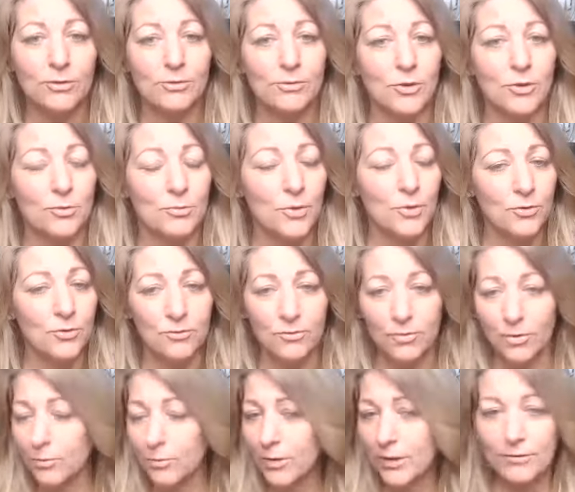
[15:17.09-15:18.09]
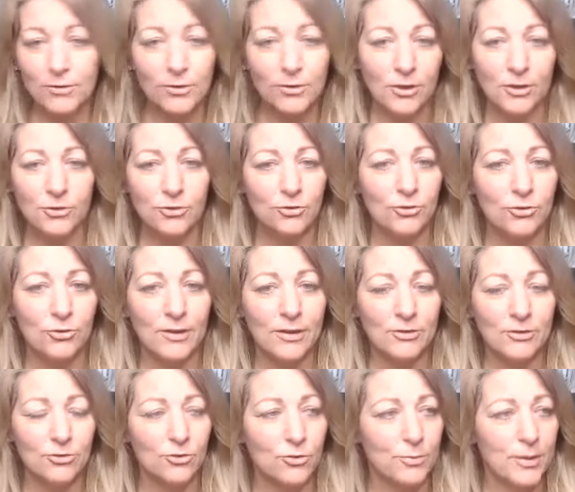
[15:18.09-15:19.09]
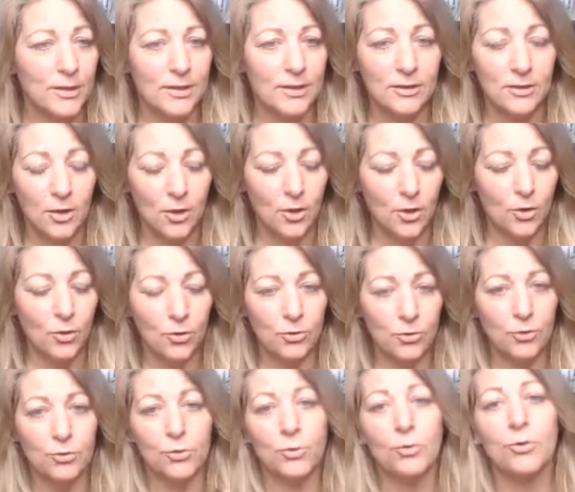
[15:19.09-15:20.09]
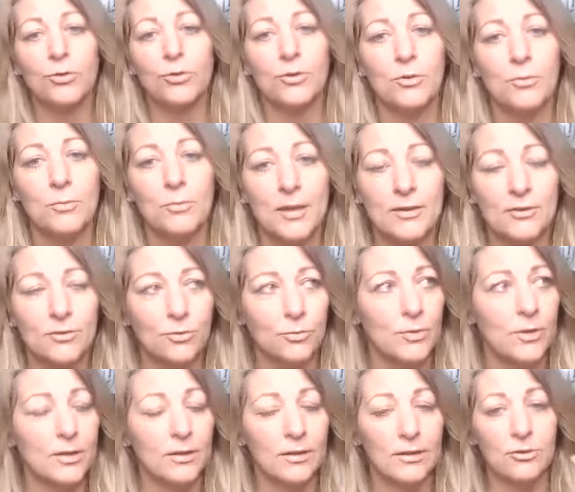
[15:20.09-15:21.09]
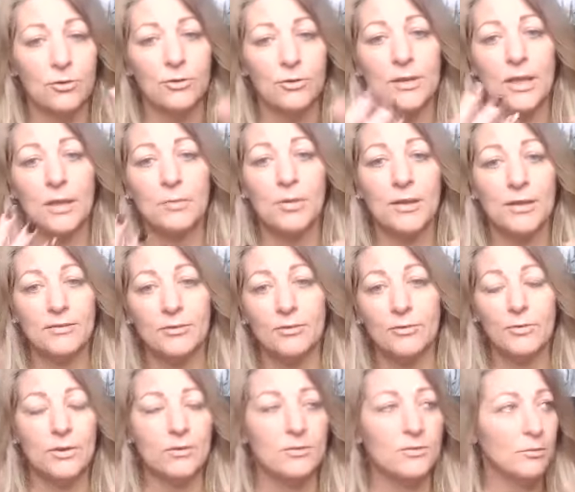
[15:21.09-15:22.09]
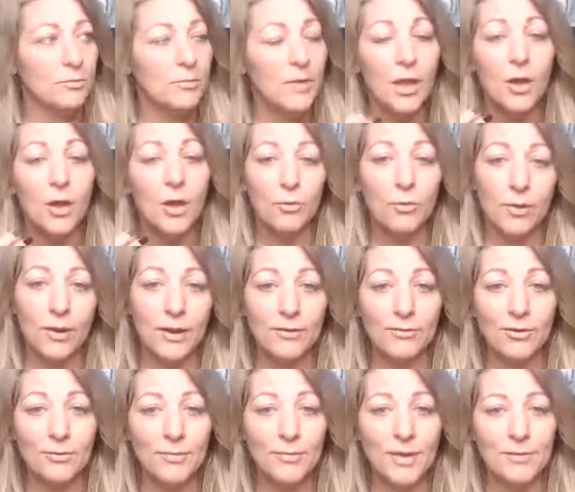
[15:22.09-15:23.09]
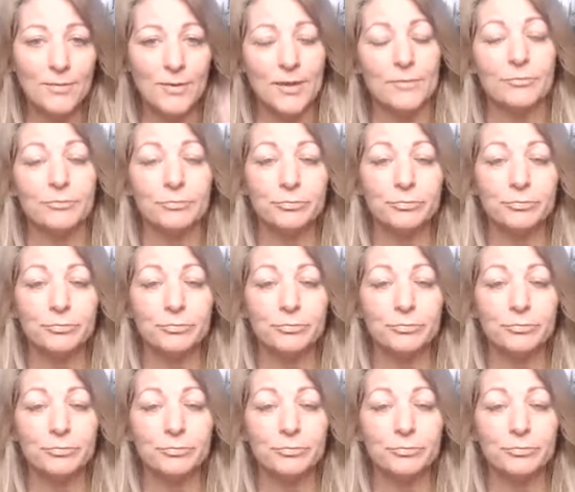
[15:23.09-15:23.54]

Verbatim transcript: So you're moving from whatever direction you've been in, or you're north in the medicine wheel and you're in that place of wisdom, whatever it may be.